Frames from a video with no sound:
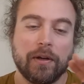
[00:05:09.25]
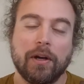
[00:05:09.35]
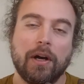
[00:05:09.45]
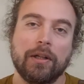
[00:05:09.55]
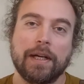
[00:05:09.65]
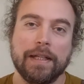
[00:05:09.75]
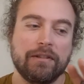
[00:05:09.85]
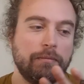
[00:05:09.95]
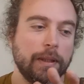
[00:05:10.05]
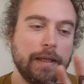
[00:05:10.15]
There are all kinds
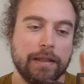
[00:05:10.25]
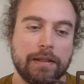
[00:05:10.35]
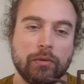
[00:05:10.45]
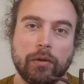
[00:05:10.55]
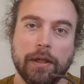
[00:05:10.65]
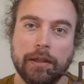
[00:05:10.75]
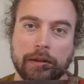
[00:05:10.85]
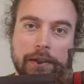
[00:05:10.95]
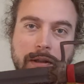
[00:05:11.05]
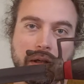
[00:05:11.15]
of blades were
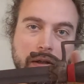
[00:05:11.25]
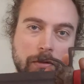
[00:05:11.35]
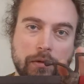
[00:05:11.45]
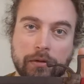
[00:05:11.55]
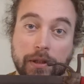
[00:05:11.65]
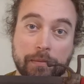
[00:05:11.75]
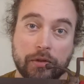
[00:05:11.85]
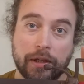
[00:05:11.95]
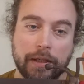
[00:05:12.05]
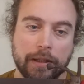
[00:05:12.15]
hilted onto
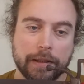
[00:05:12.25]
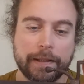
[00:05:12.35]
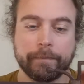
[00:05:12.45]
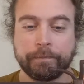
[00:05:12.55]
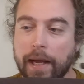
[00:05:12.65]
Nimcha hilts.